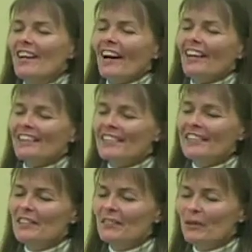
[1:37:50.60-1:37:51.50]
and
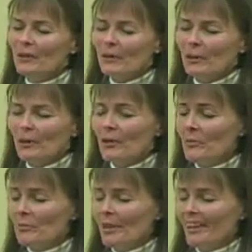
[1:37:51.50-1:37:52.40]
even though you
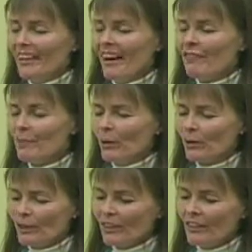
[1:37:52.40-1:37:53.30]
may have
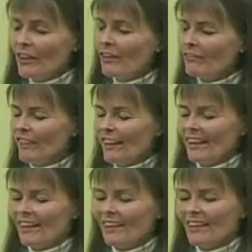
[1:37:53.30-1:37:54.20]
broken your
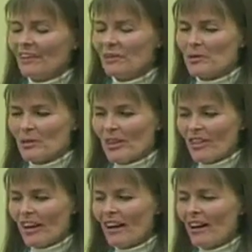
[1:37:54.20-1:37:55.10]
vows a
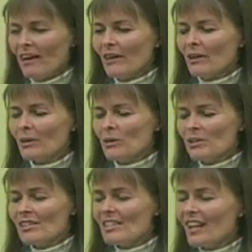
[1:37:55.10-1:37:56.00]

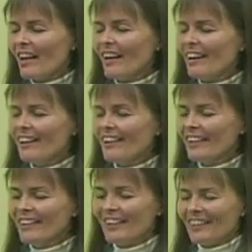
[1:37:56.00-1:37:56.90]
thousand
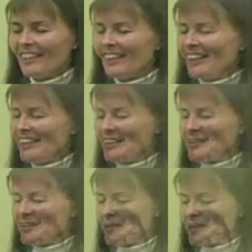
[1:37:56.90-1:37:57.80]
times,